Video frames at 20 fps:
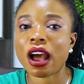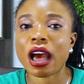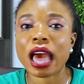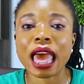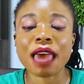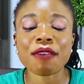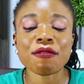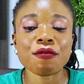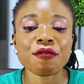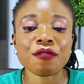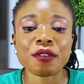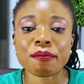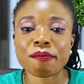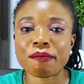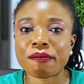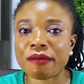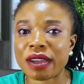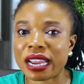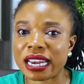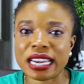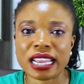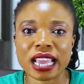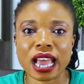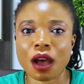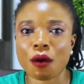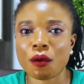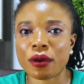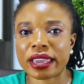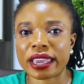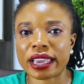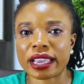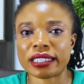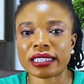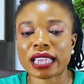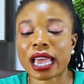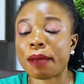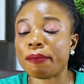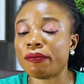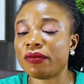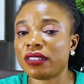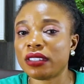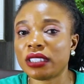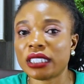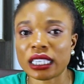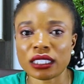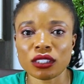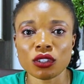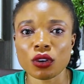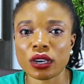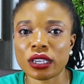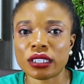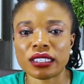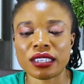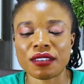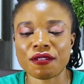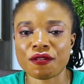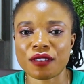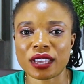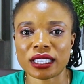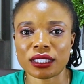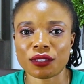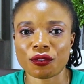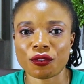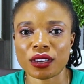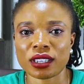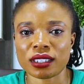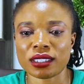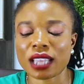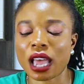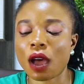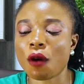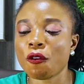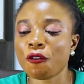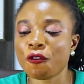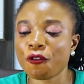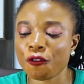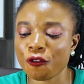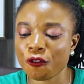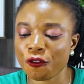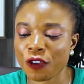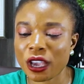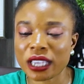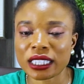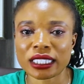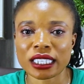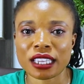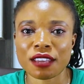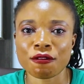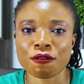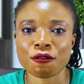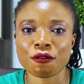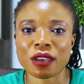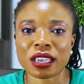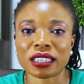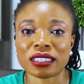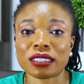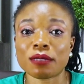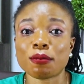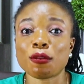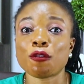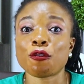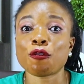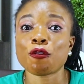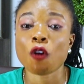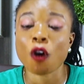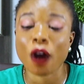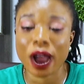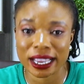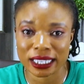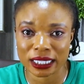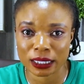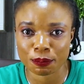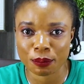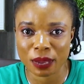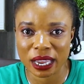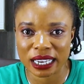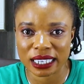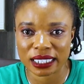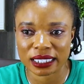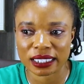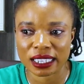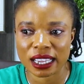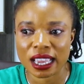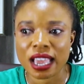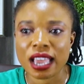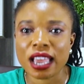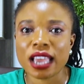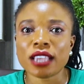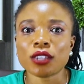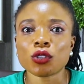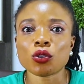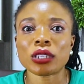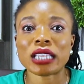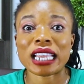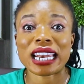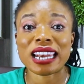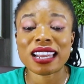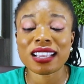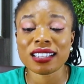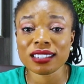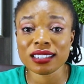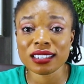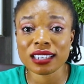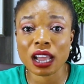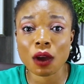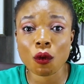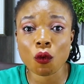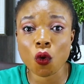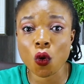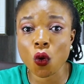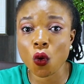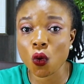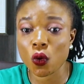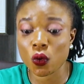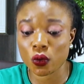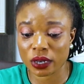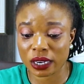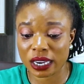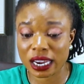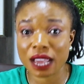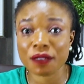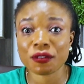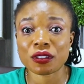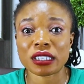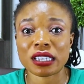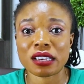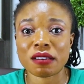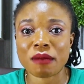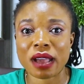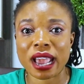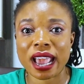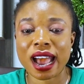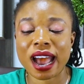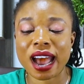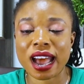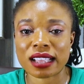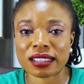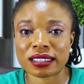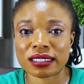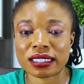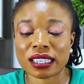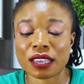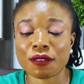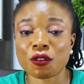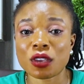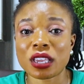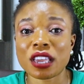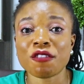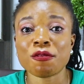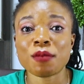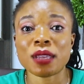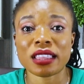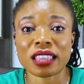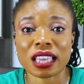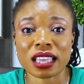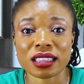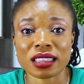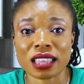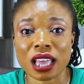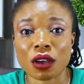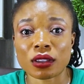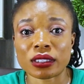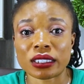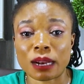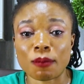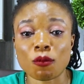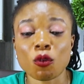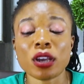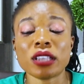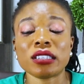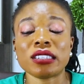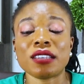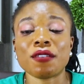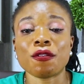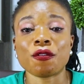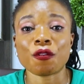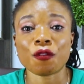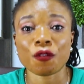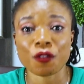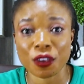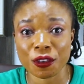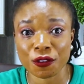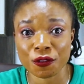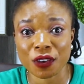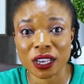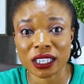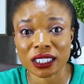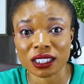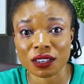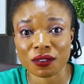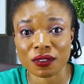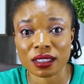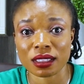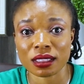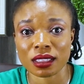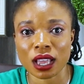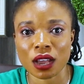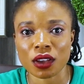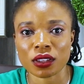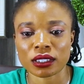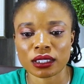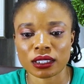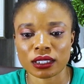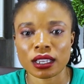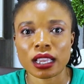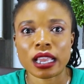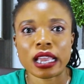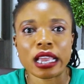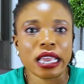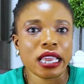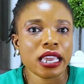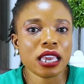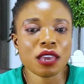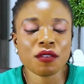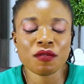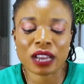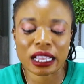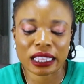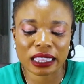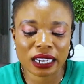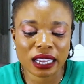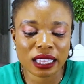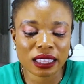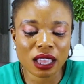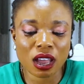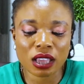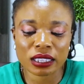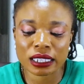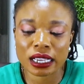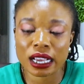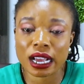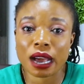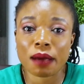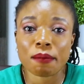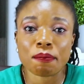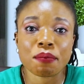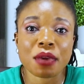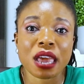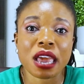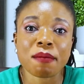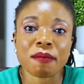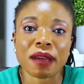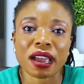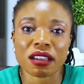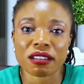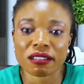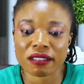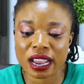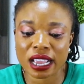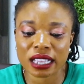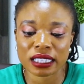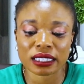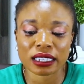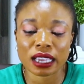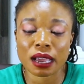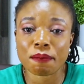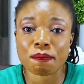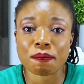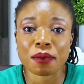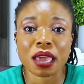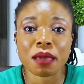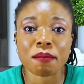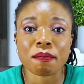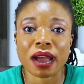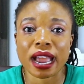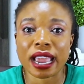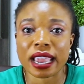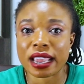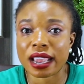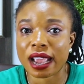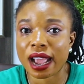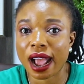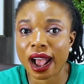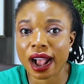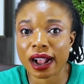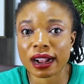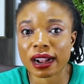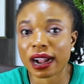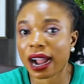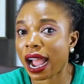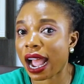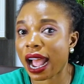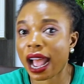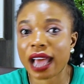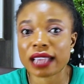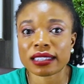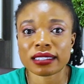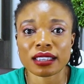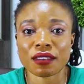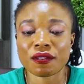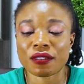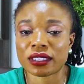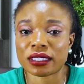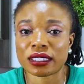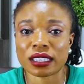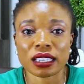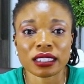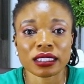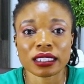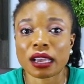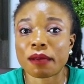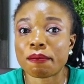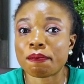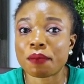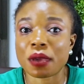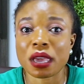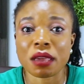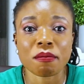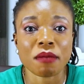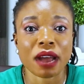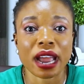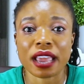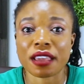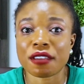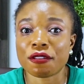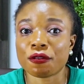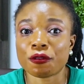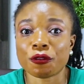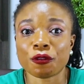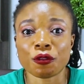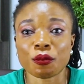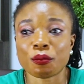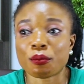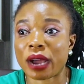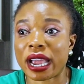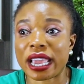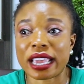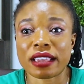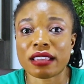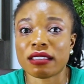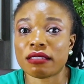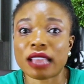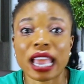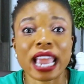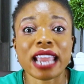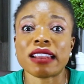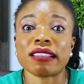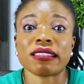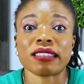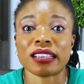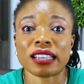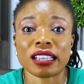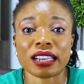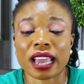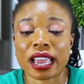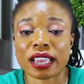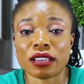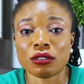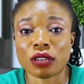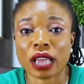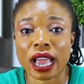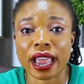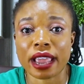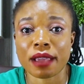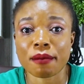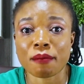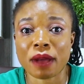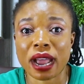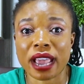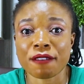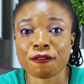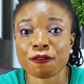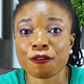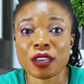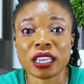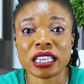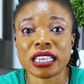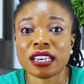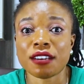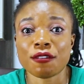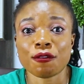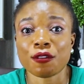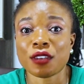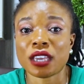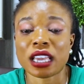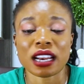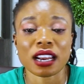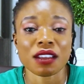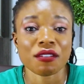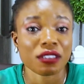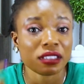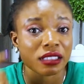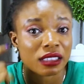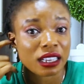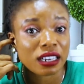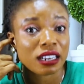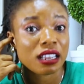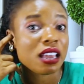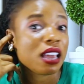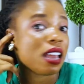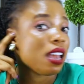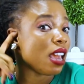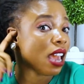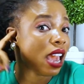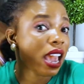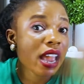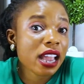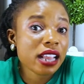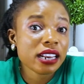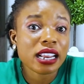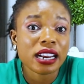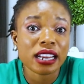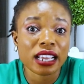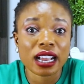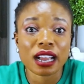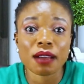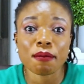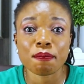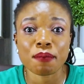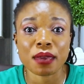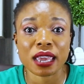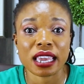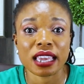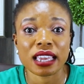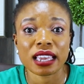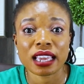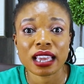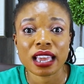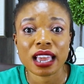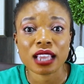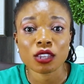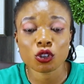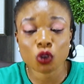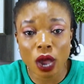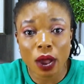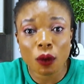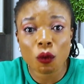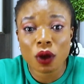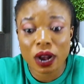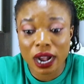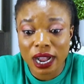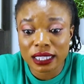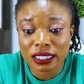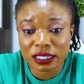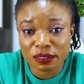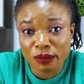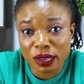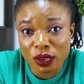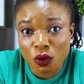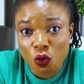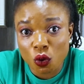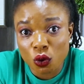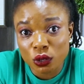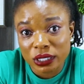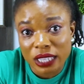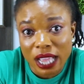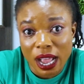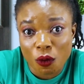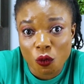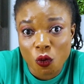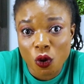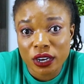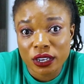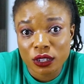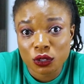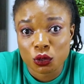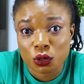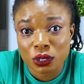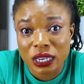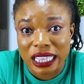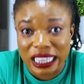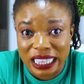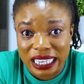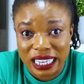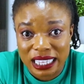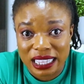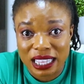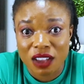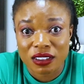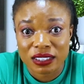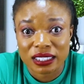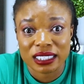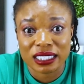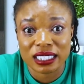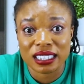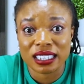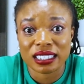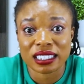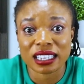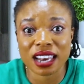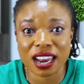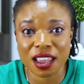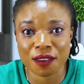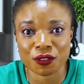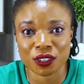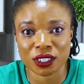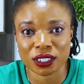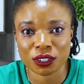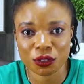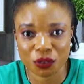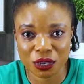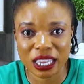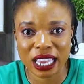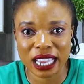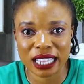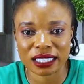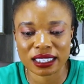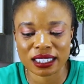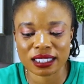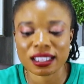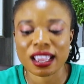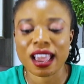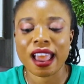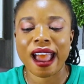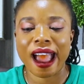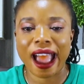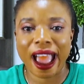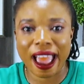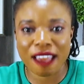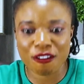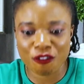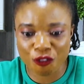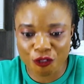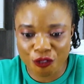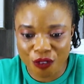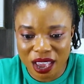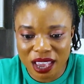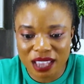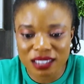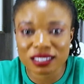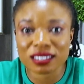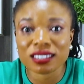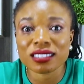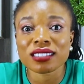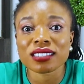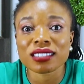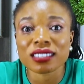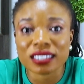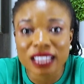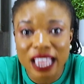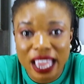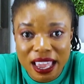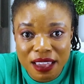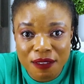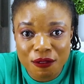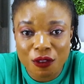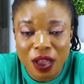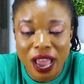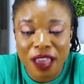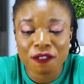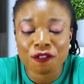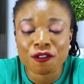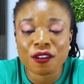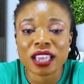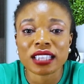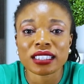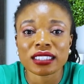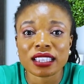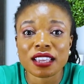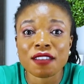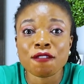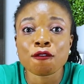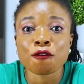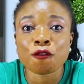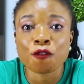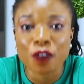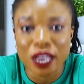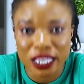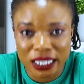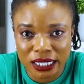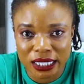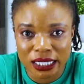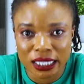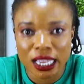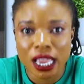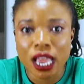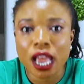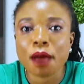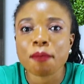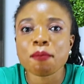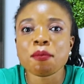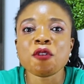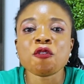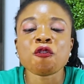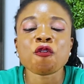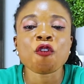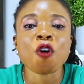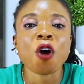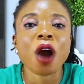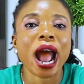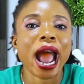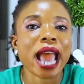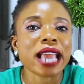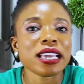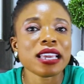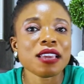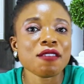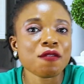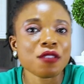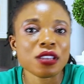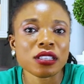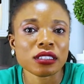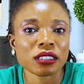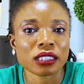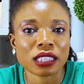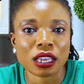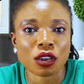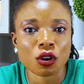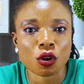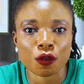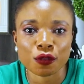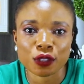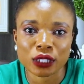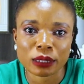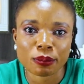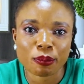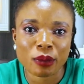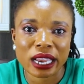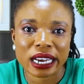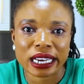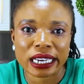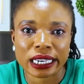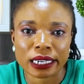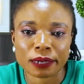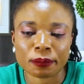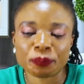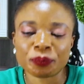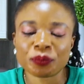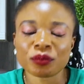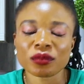Every money I will get, I'm just going to invest first. I will first invest before I spend. So the little that will left in my hands, if you give me 10,000, I'm going to invest 7,000. If the 3,000 can pay my rent, can pay my car services, can pay my anything that I my feeding fee and everything, and then it can pay. So I will cut my coat according to the 3,000 cedis left. You get it? I first save, I first invest before I even think of spending.